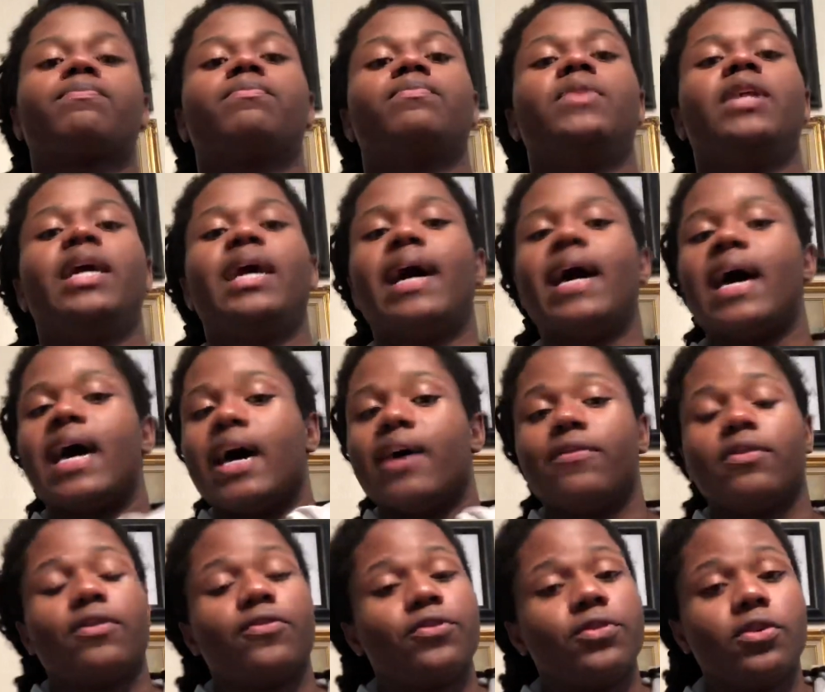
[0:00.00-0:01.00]
than I have
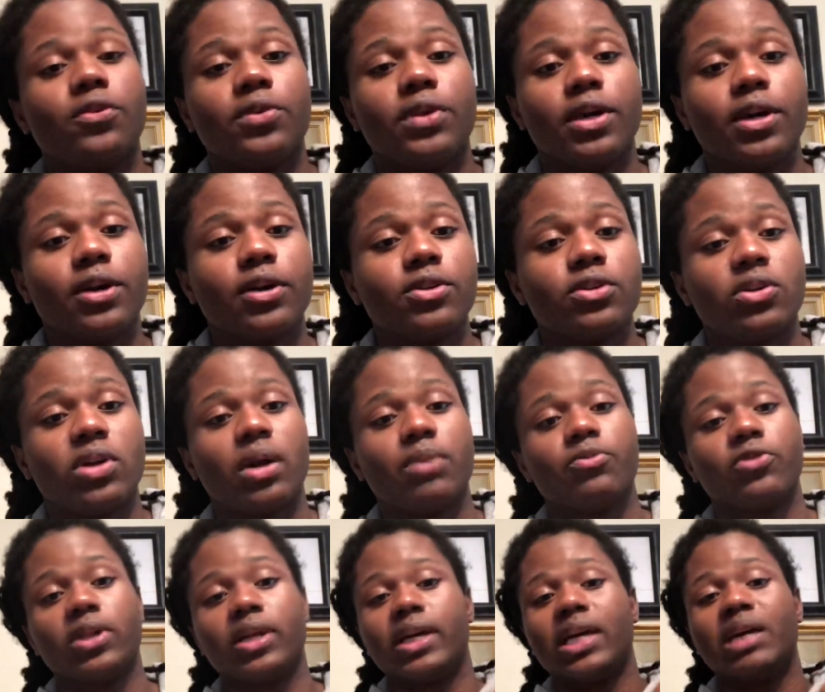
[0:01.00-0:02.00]
in a few years. I'm
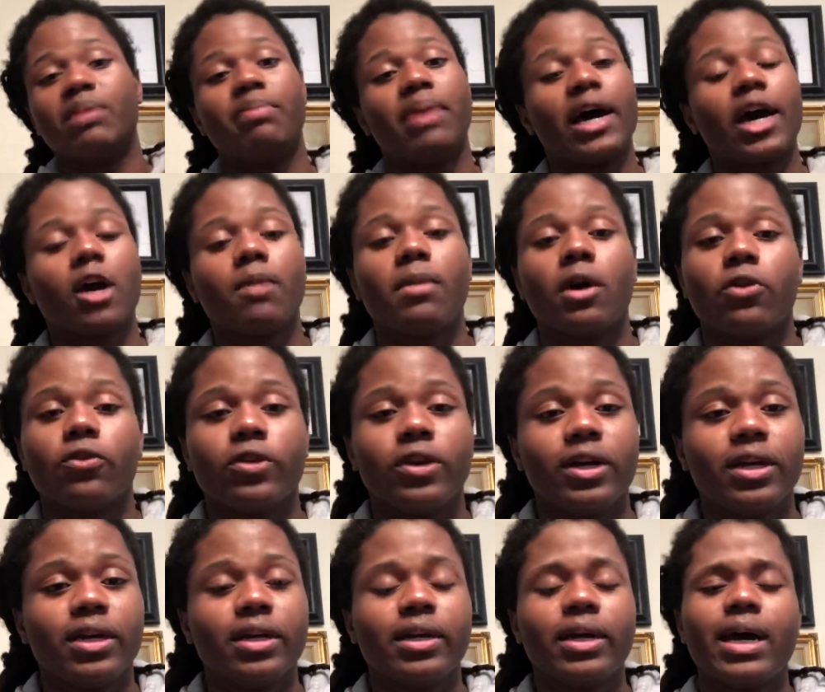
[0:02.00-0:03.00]
really getting back on my
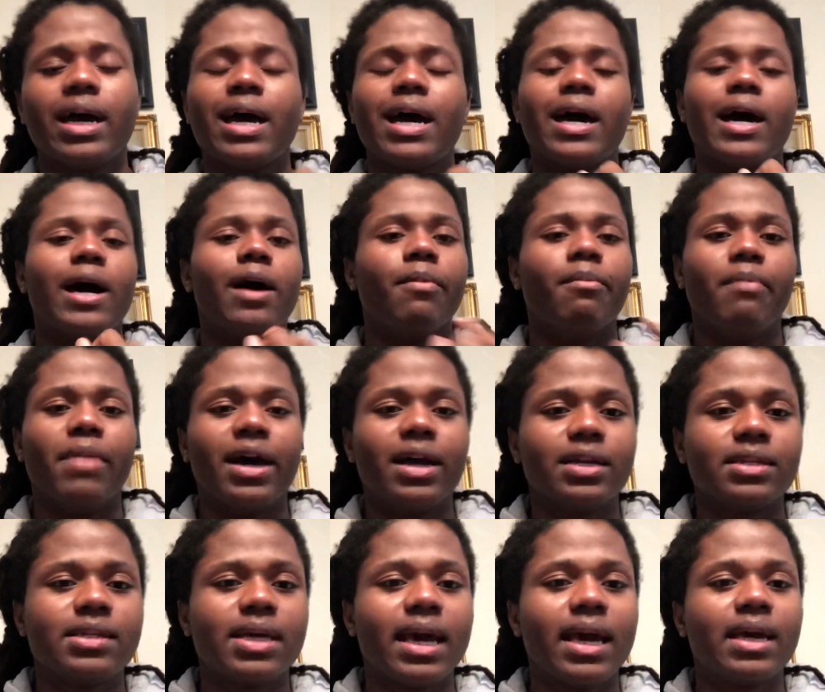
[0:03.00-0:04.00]
reading. I'm
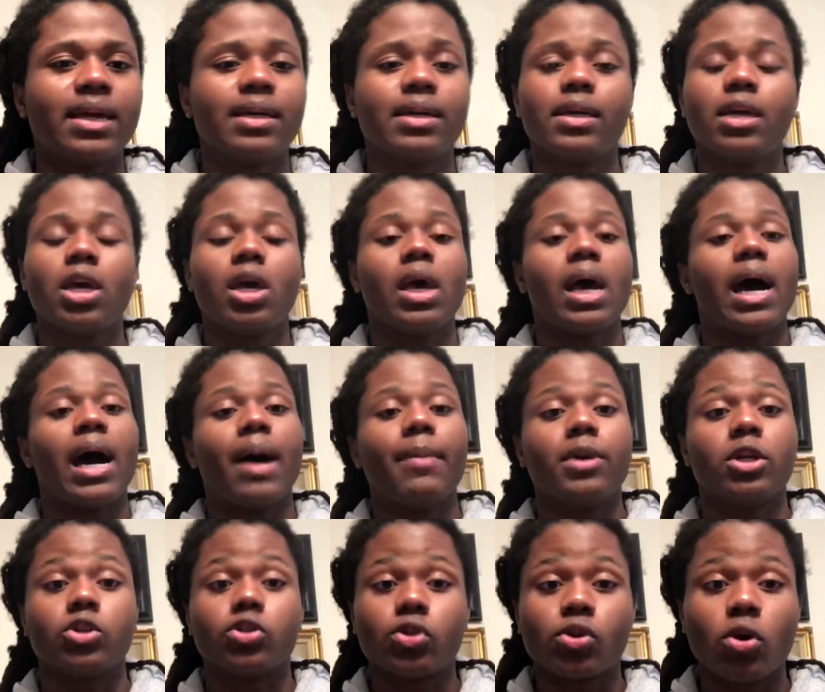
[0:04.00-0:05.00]
meditating. I'm
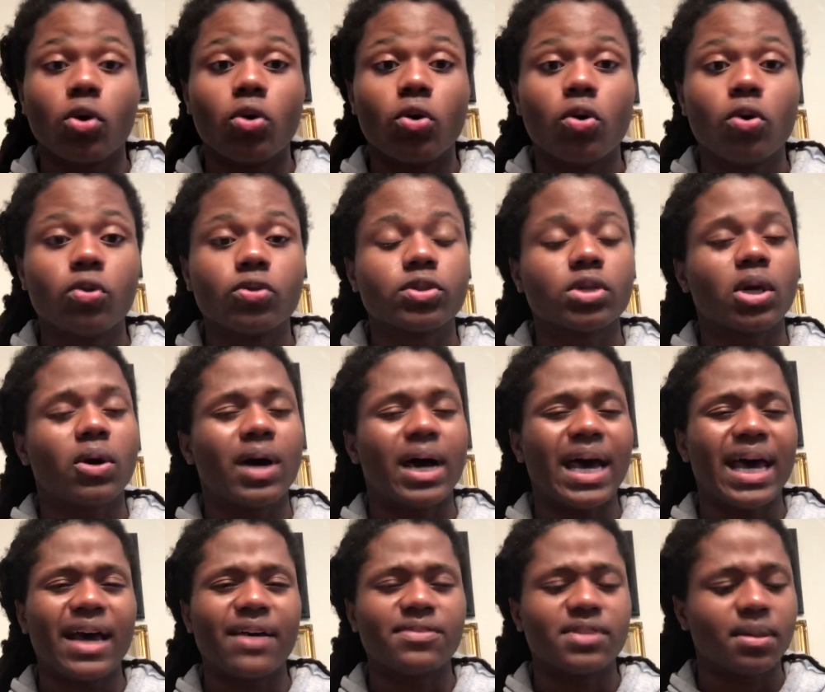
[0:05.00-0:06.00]
in school, so I
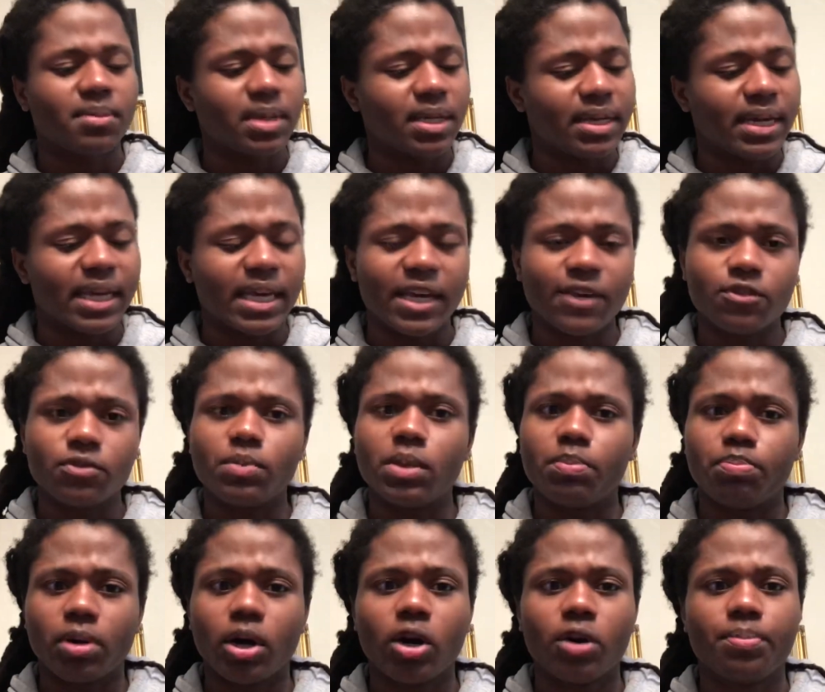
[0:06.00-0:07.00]
have something that gives me
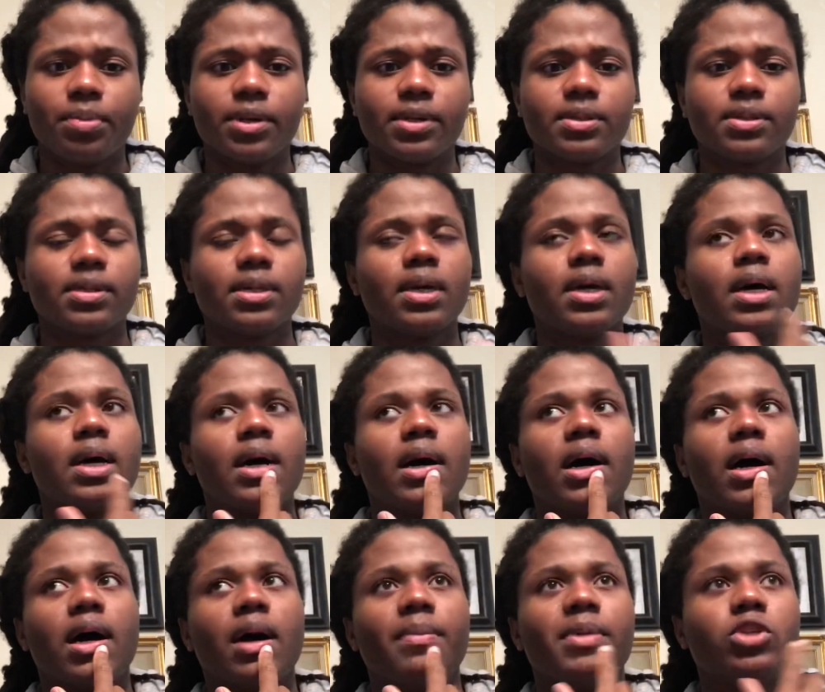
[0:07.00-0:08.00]
purpose,
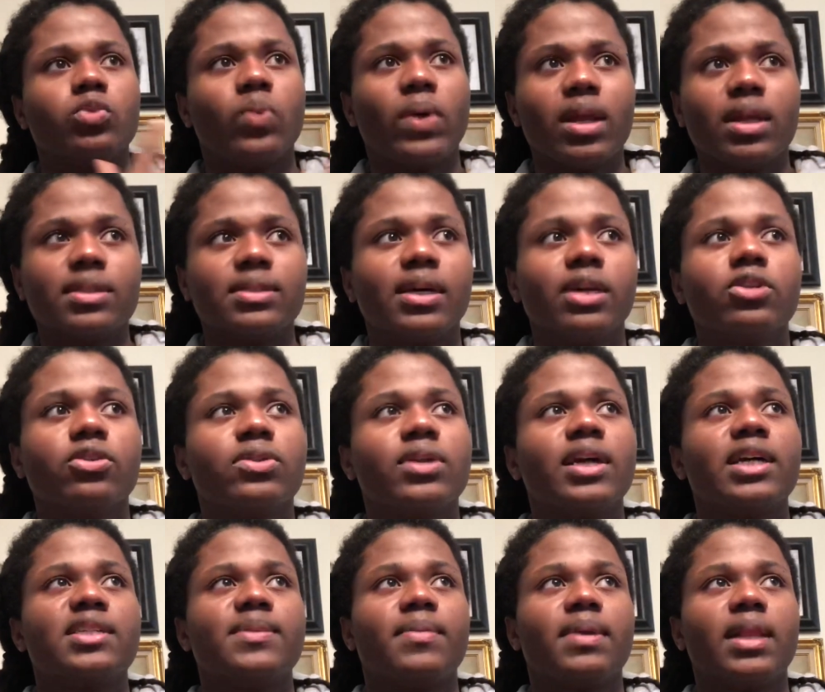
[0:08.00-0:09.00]
as well as other
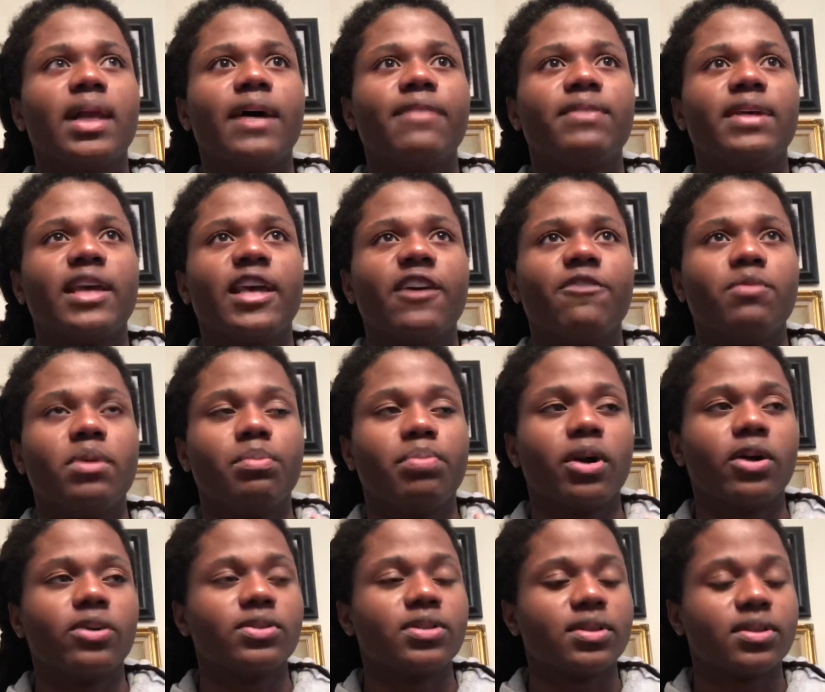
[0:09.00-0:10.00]
things in my life that give me
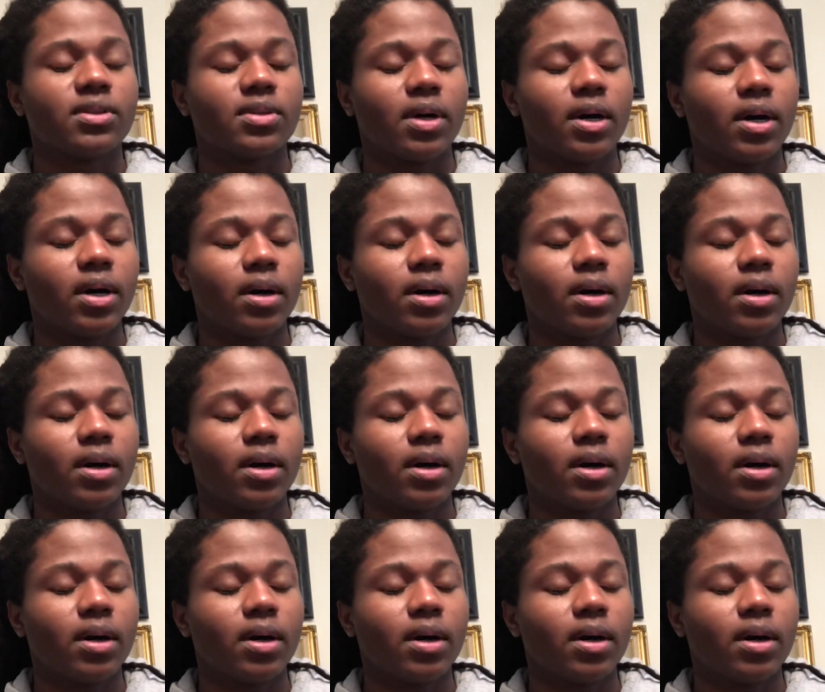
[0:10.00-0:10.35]
purpose,